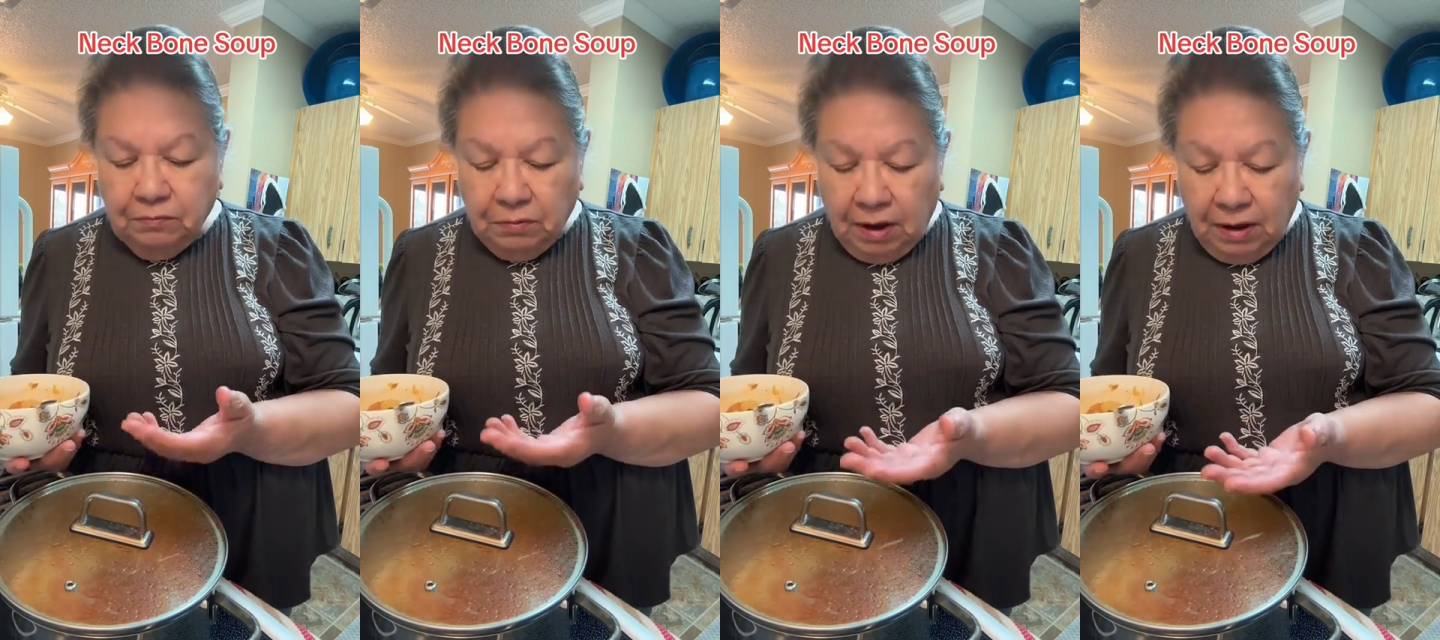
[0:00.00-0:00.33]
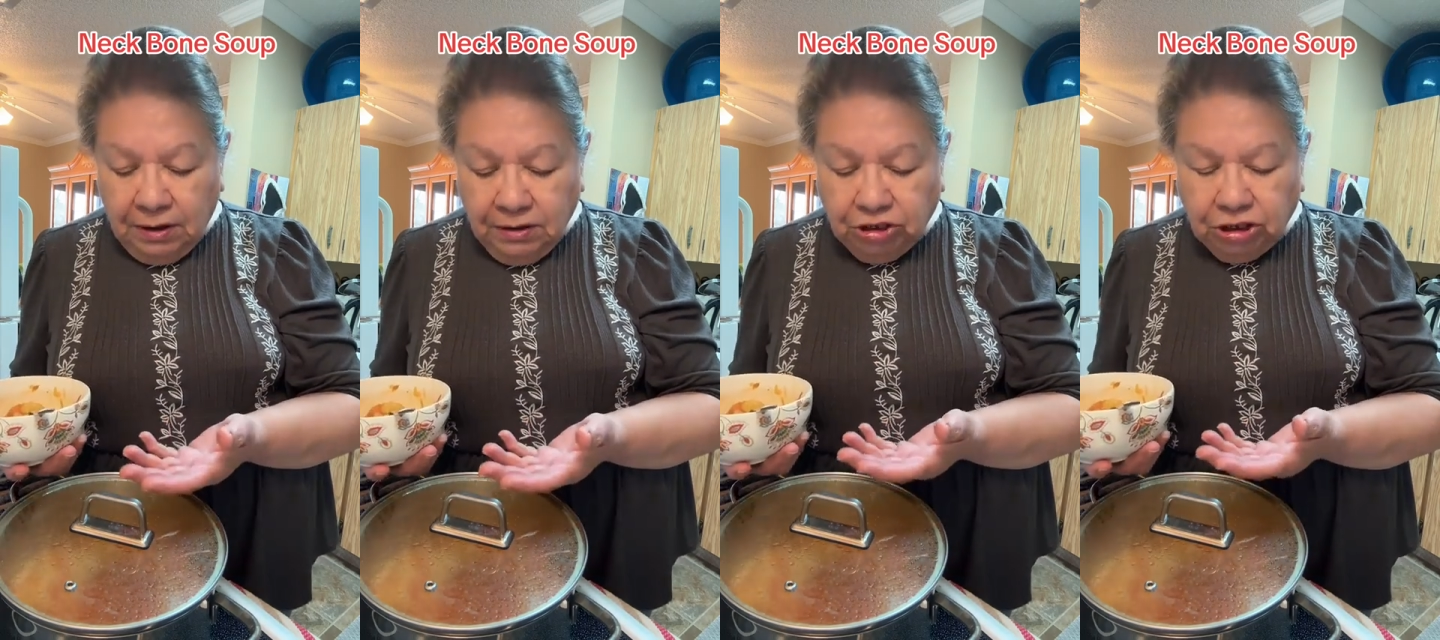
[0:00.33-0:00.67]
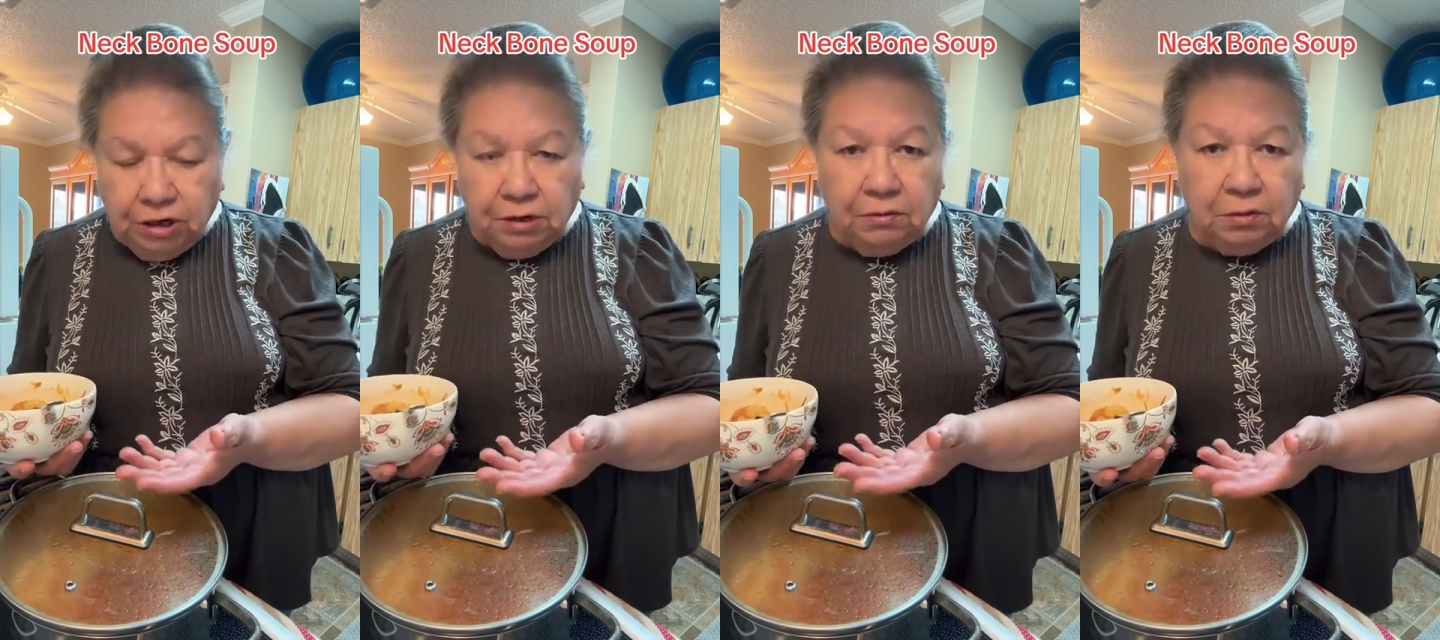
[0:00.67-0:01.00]
I
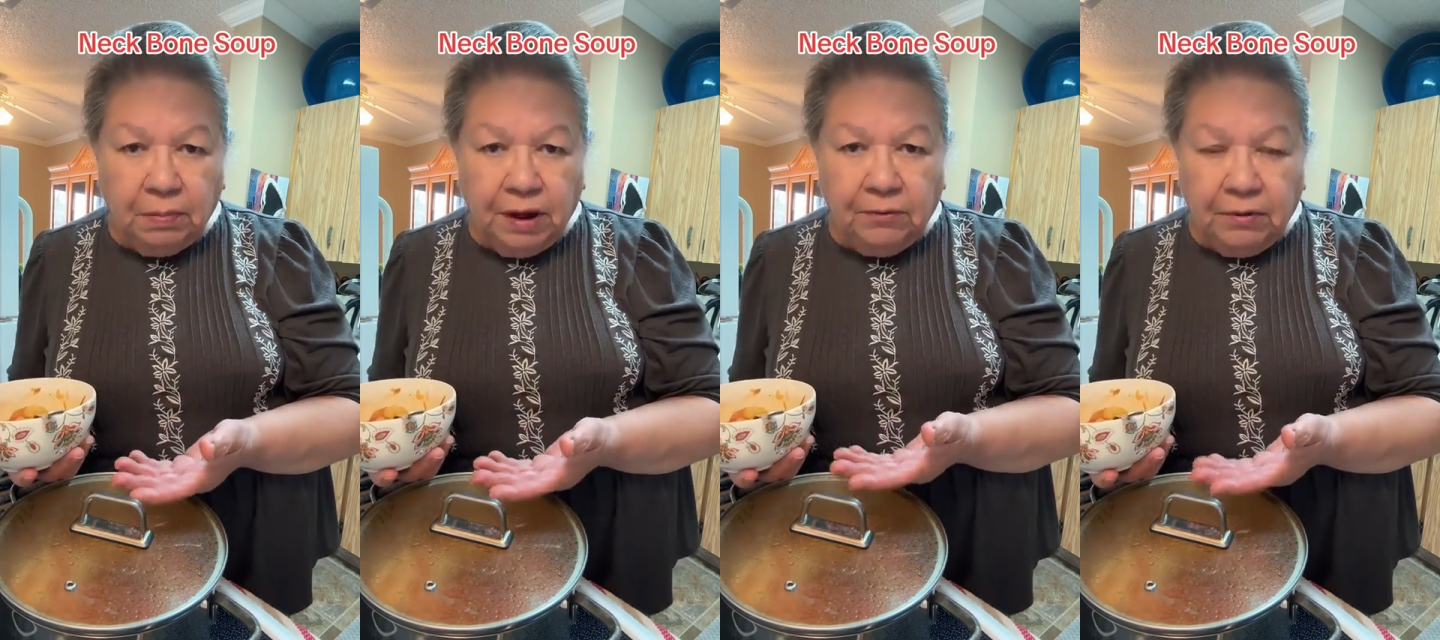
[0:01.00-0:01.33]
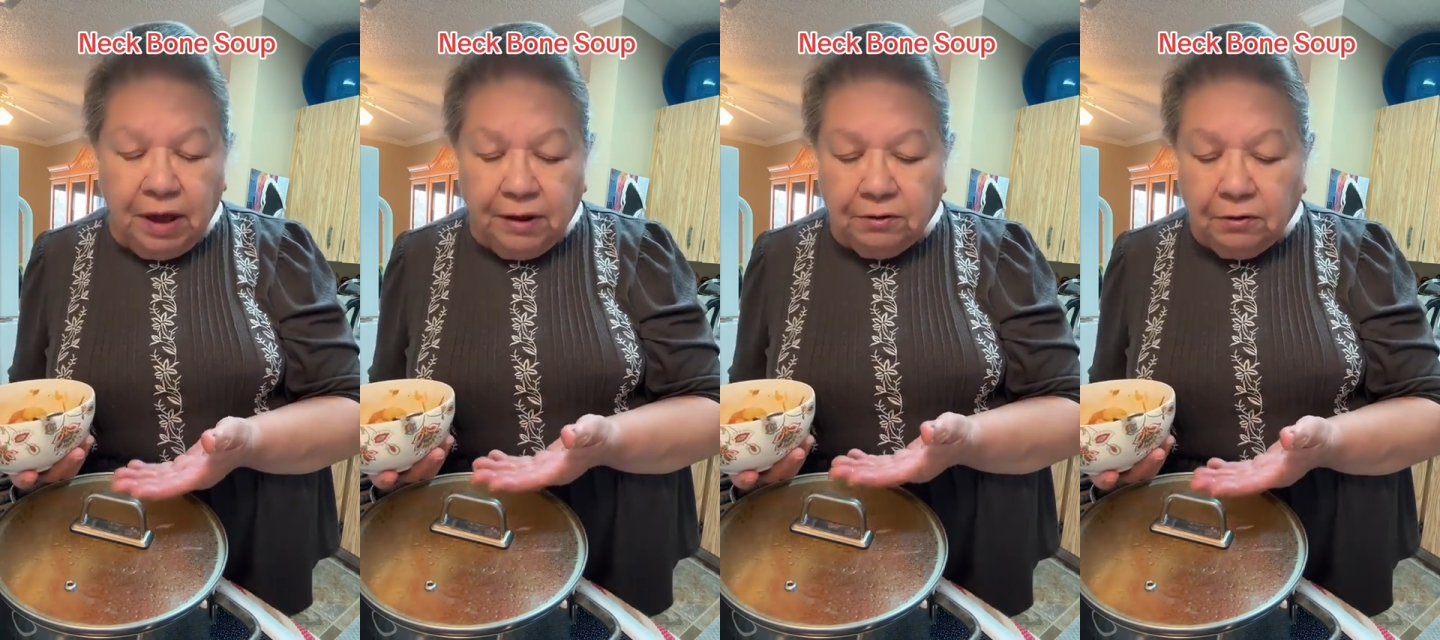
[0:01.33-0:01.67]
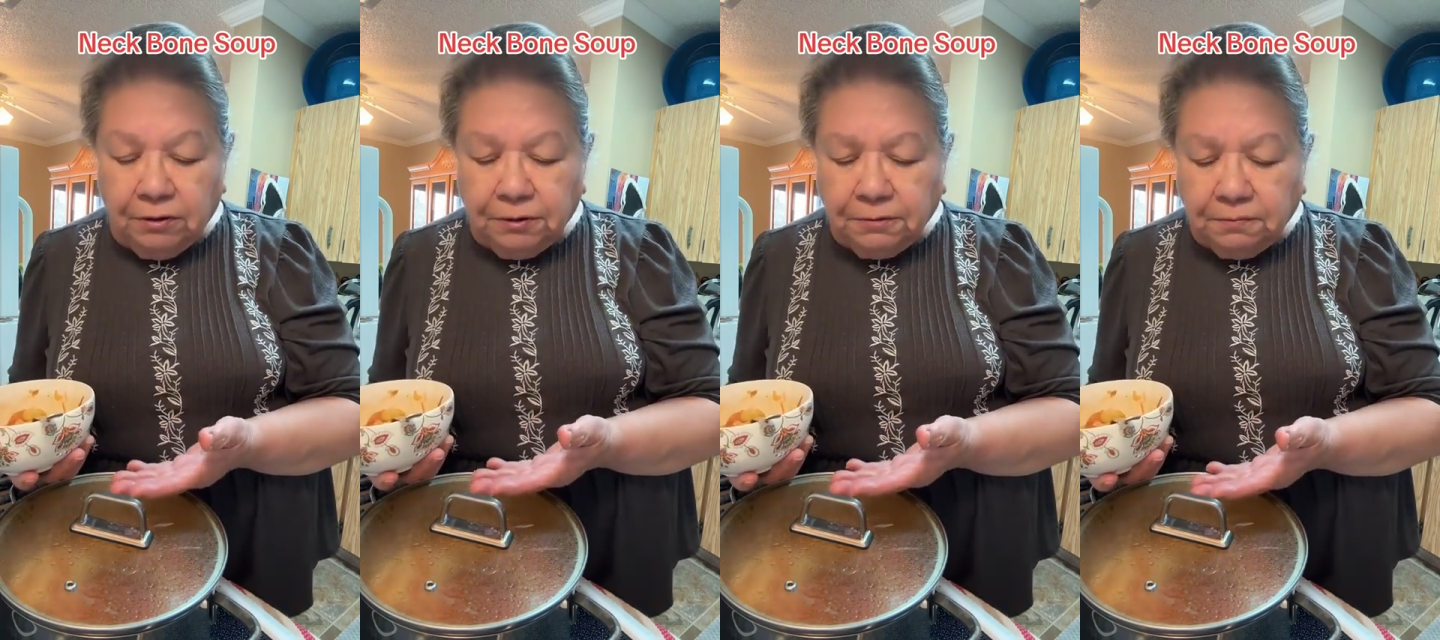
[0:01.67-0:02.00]
shared with my
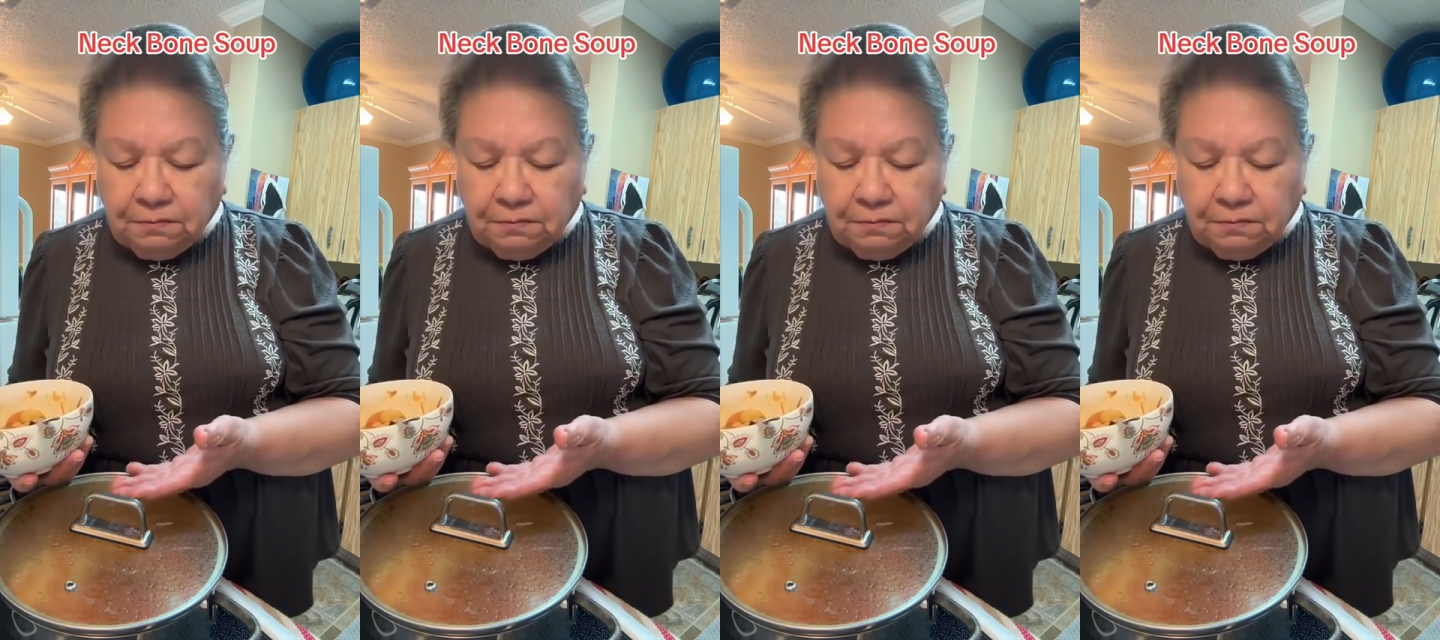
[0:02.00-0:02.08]
granddaughter.